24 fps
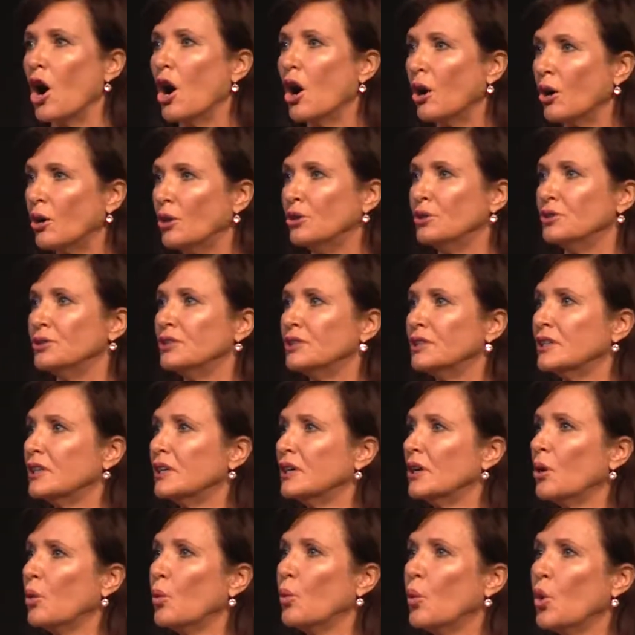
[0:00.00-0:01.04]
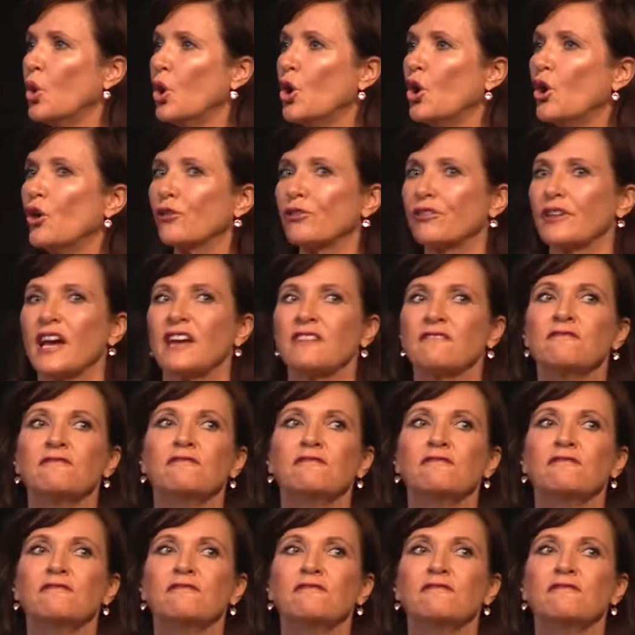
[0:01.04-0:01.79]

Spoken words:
own worth and